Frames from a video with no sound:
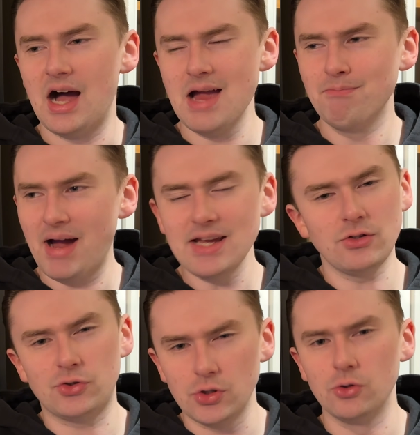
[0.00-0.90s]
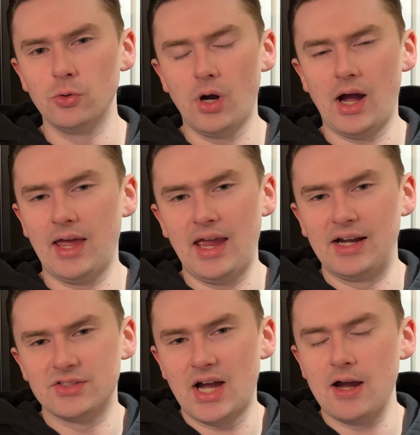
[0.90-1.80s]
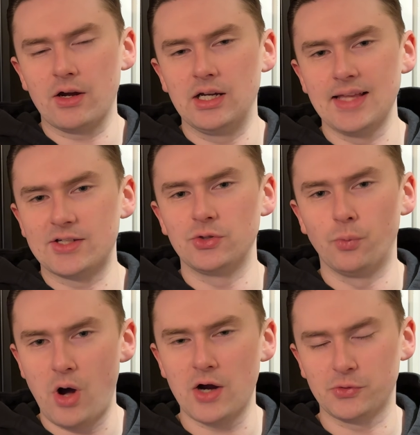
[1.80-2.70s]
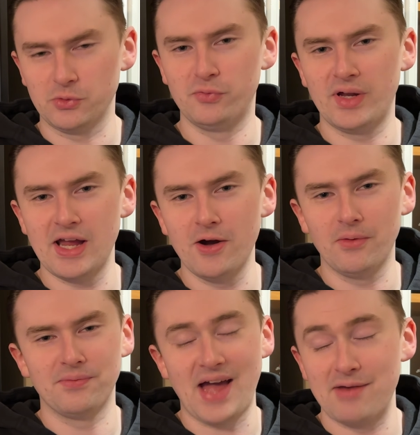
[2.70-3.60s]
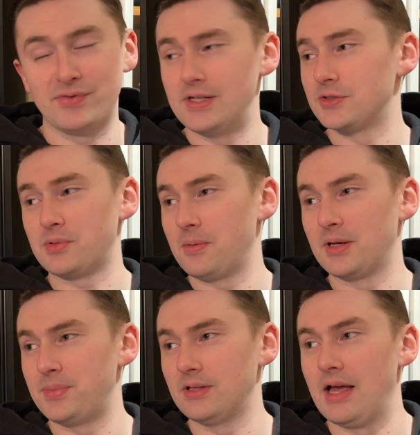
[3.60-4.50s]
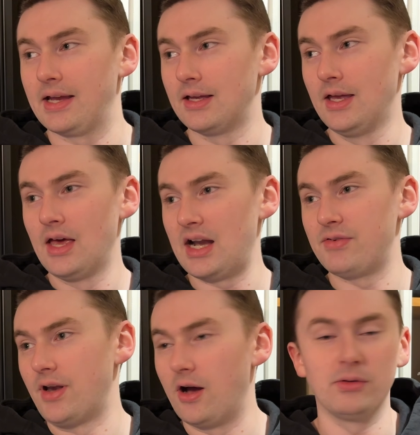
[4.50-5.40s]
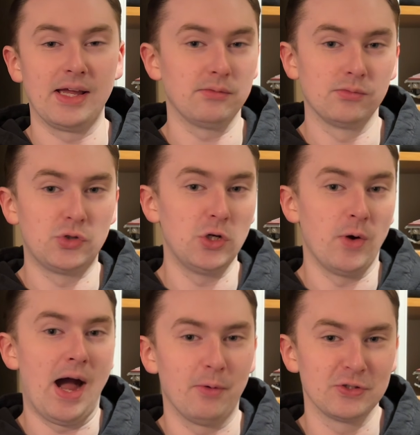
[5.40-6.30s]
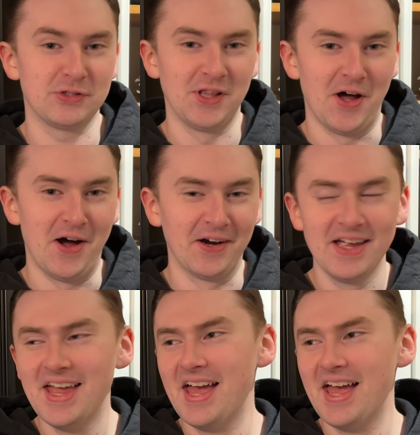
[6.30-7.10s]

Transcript: I might do an entire collection walkthrough video. That video is probably going to be like, I don't even know, like 2 hours long.